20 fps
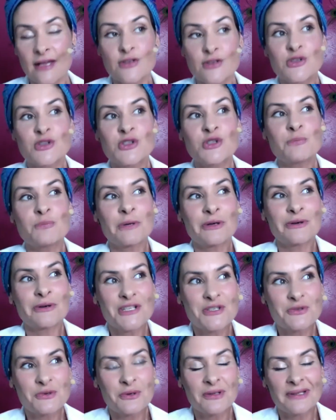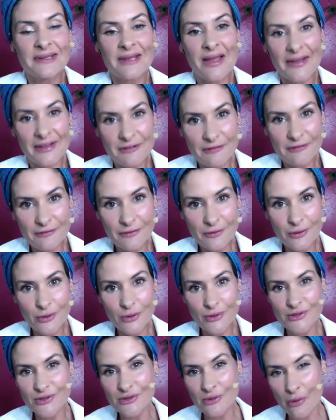spiritual life
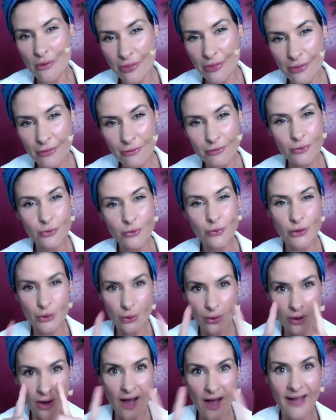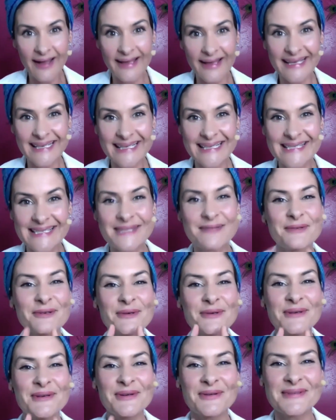force through your eyes, through
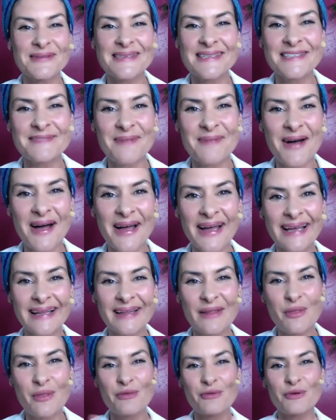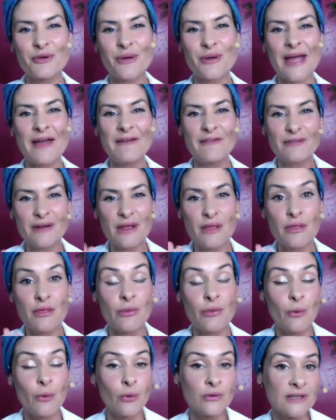your smile, and through every
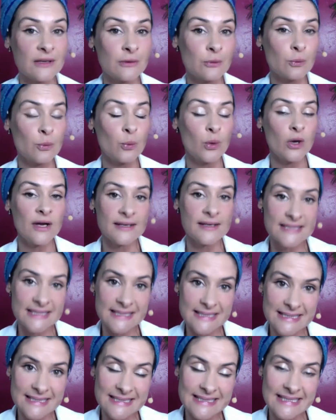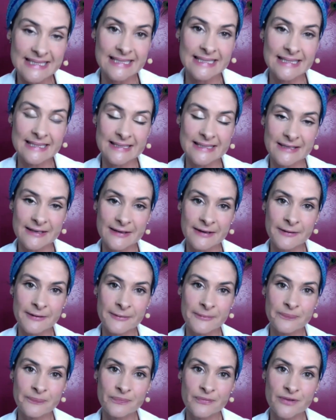thought and word and deed,
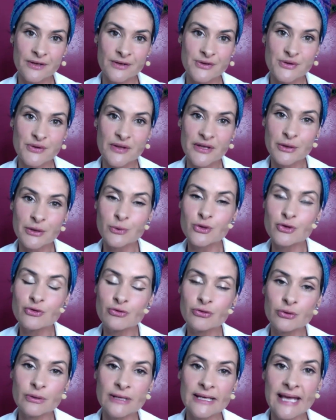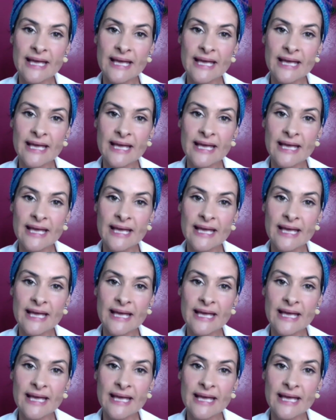so that you truly